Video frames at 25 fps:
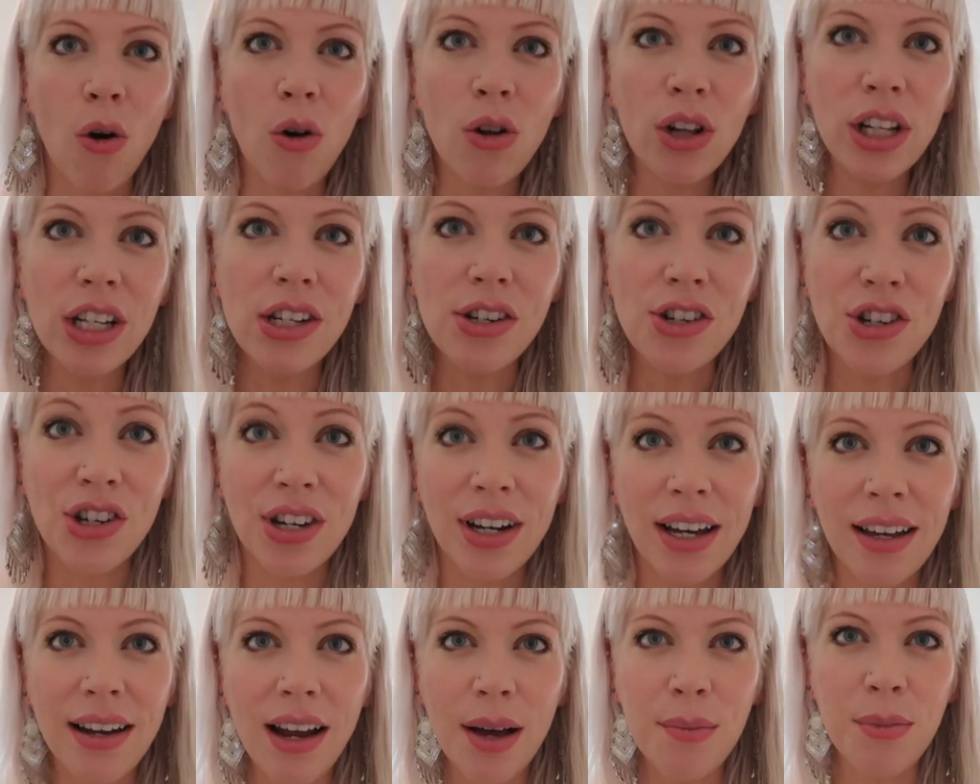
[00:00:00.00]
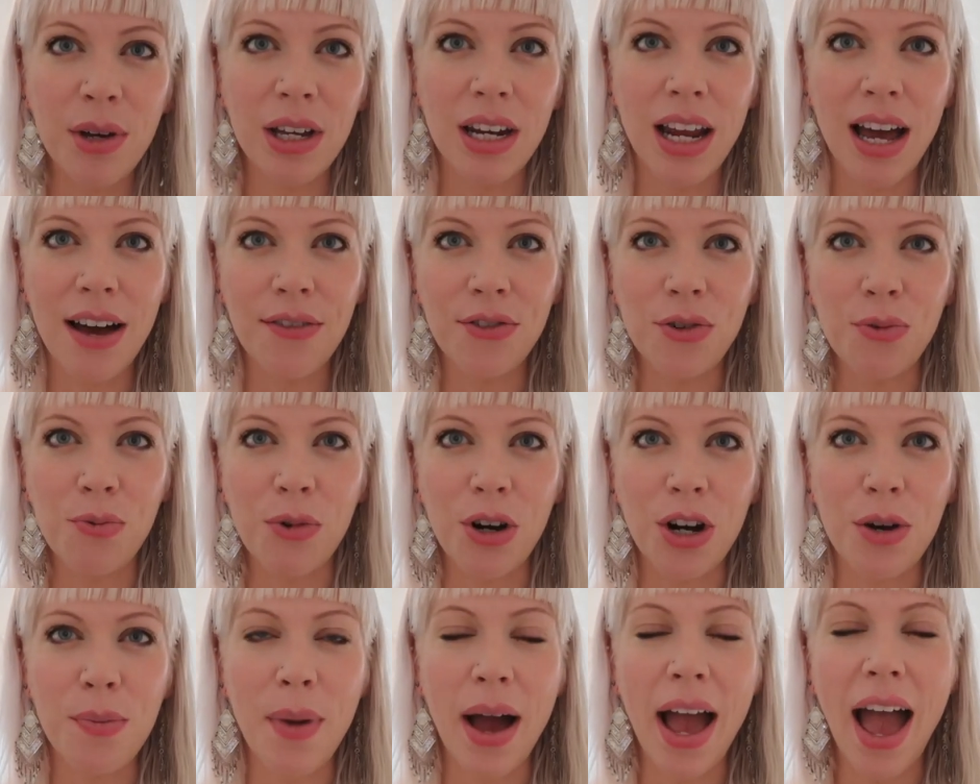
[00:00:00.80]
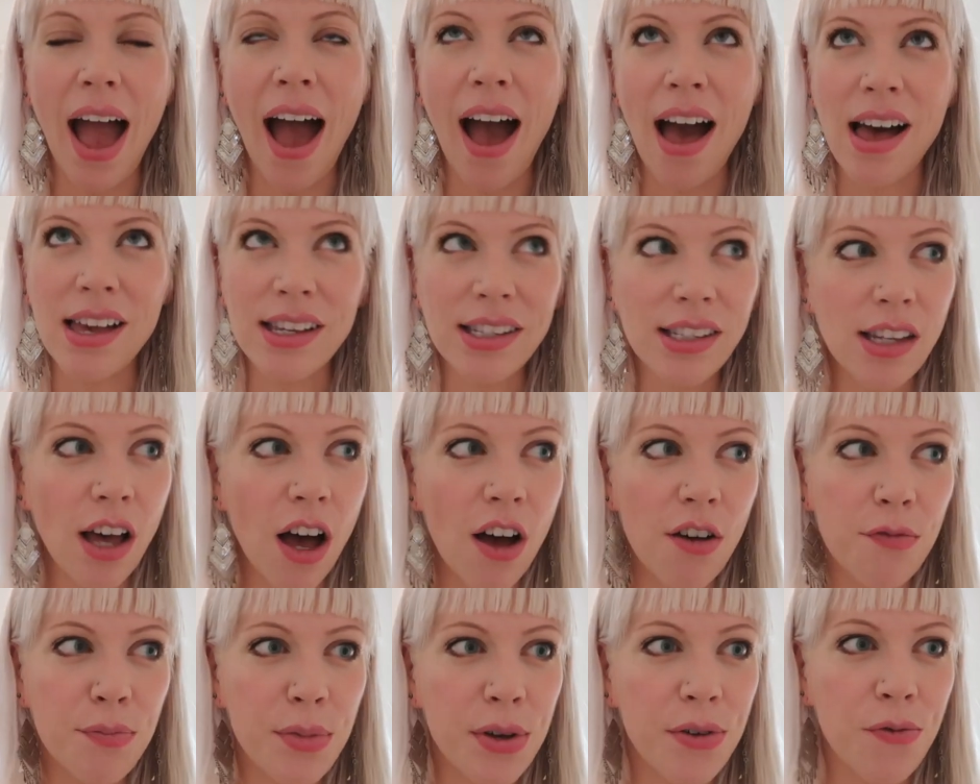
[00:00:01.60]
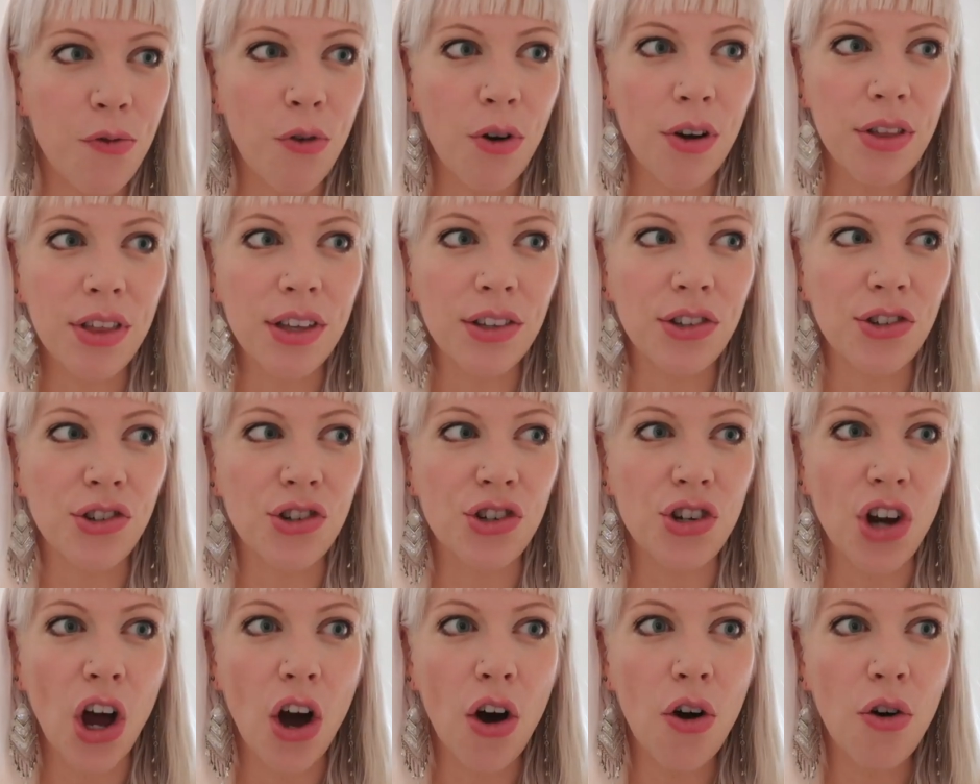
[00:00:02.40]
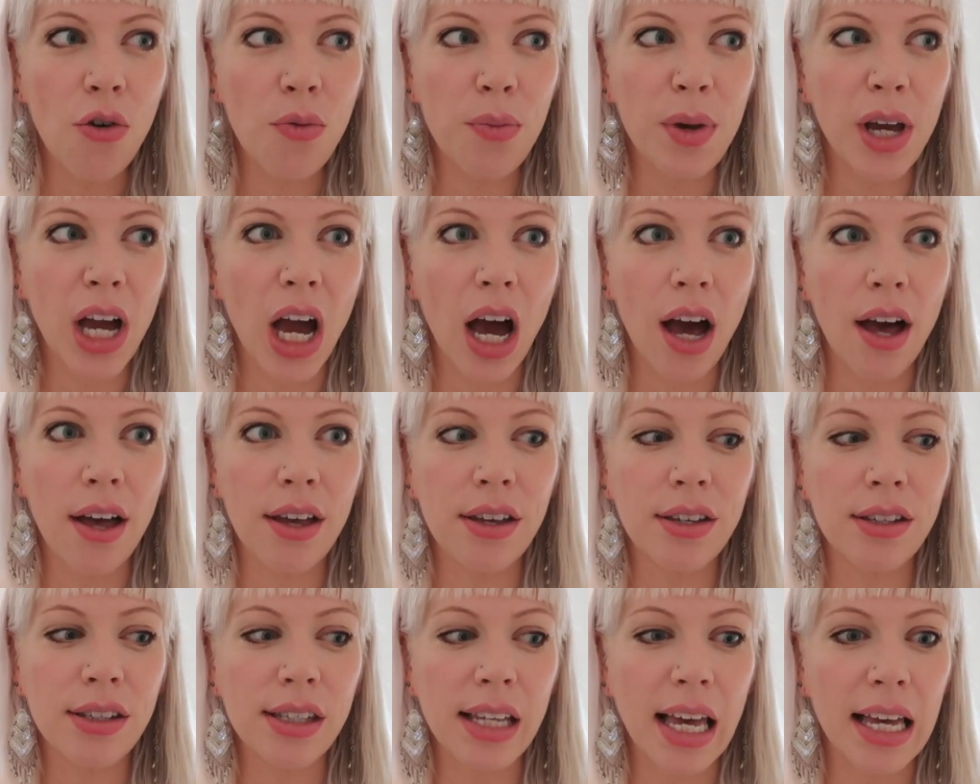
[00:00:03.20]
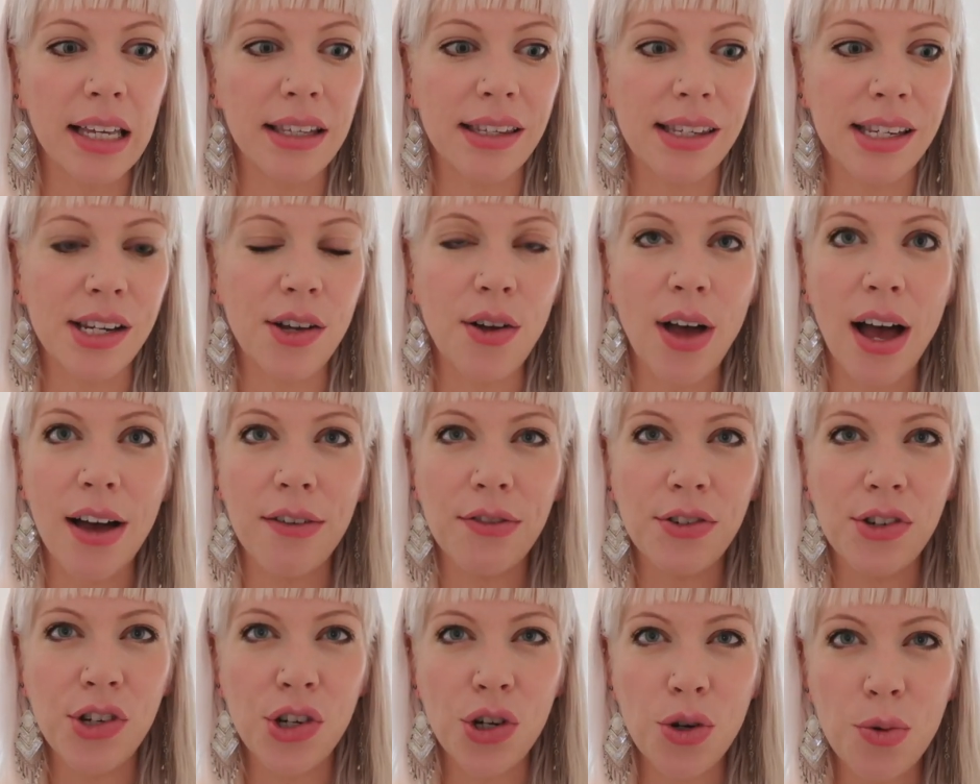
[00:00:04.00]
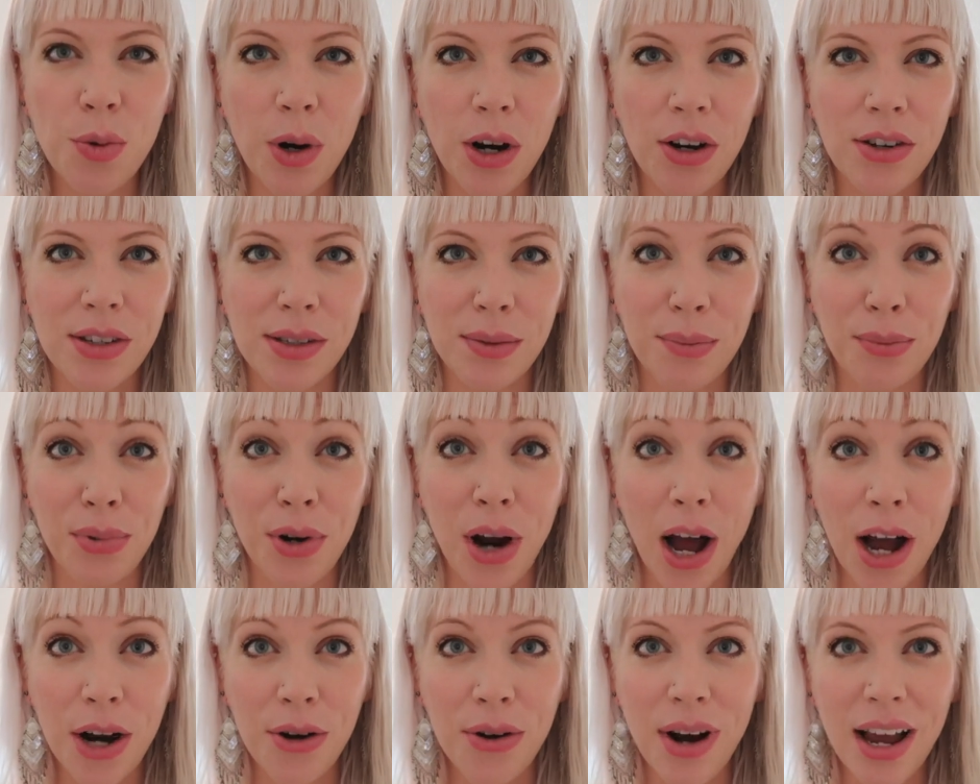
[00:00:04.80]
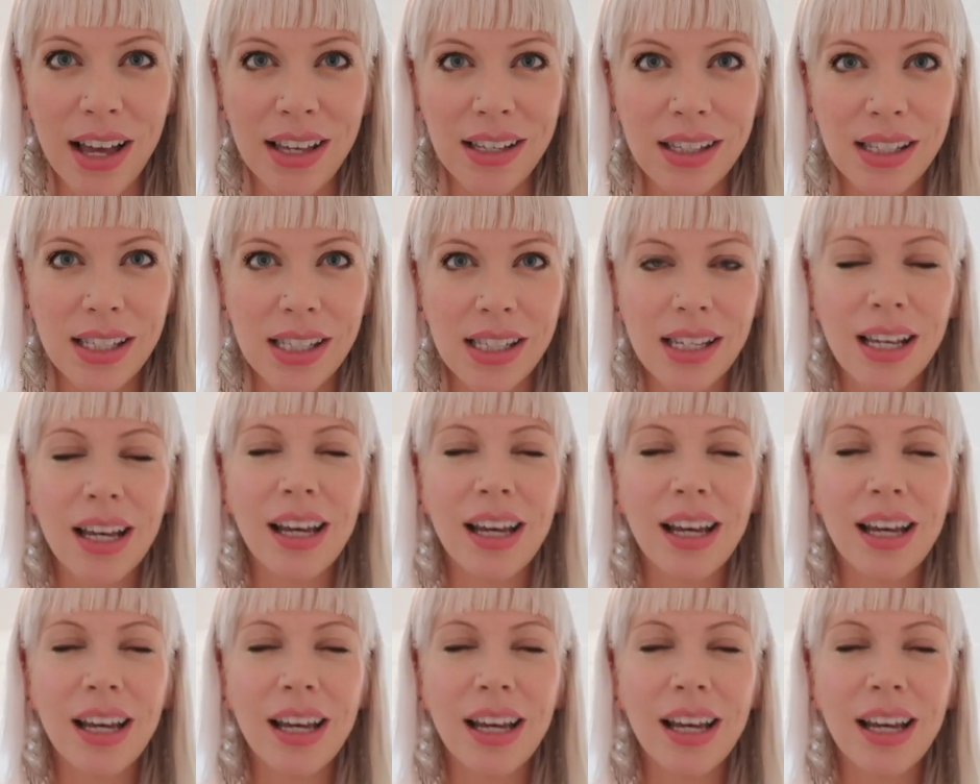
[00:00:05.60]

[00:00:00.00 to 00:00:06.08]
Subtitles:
Holy shit, I'm gonna have to work my ass off before this show because I still have 2 works in progress.